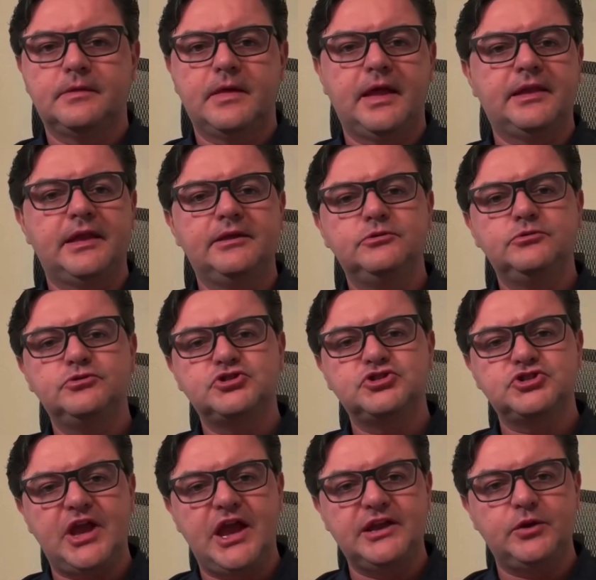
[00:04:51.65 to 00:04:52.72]
and they do
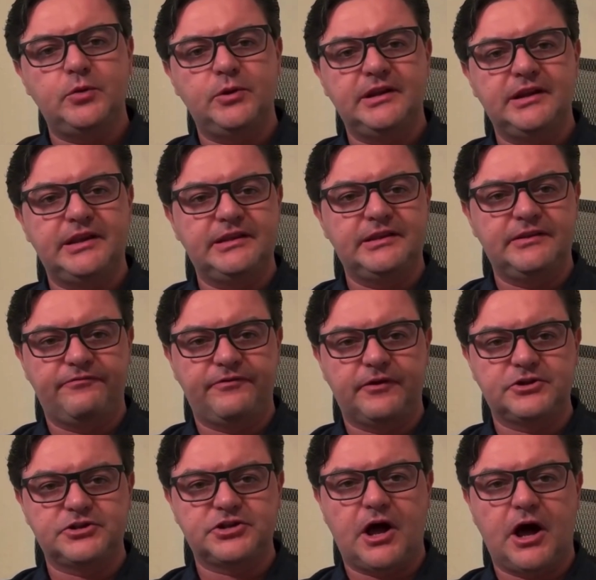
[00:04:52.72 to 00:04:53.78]
genuinely
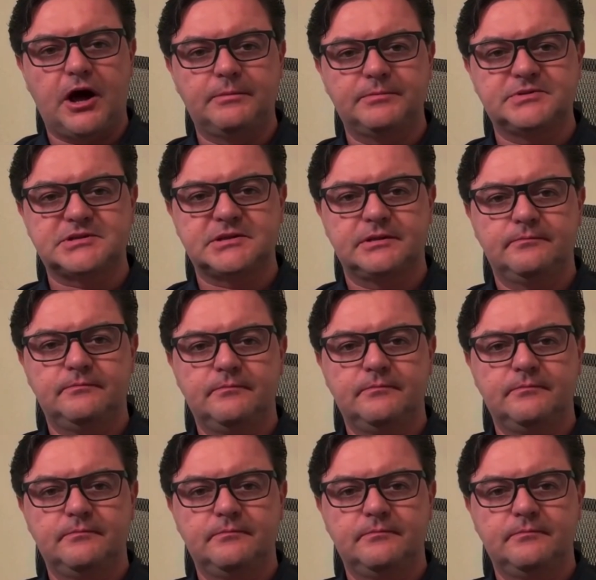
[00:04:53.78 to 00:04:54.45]
different jobs.